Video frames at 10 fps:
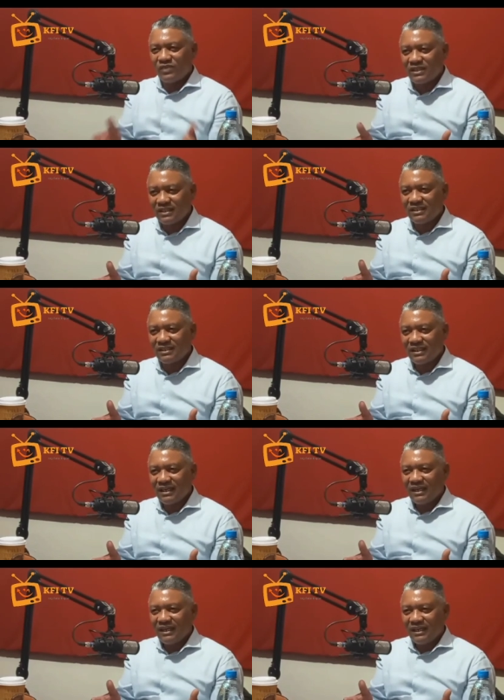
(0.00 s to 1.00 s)
But, but
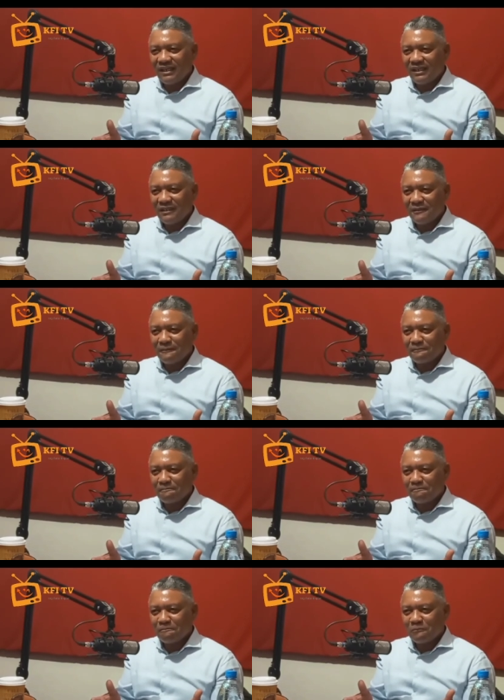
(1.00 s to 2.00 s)
they crossed
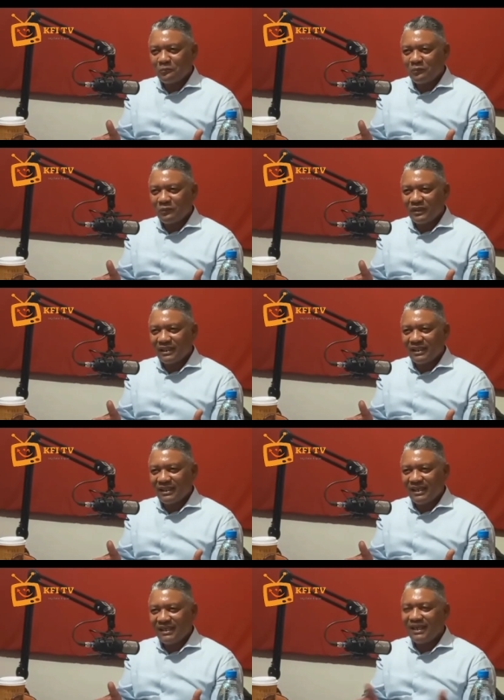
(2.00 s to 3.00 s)
long back. Yes,
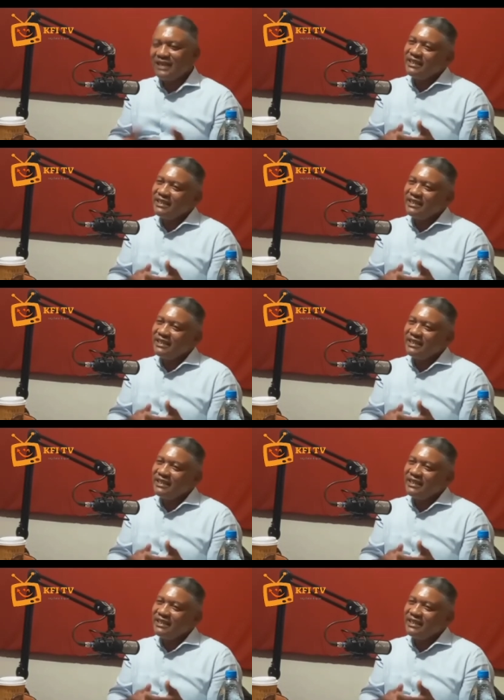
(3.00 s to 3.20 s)
they crossed.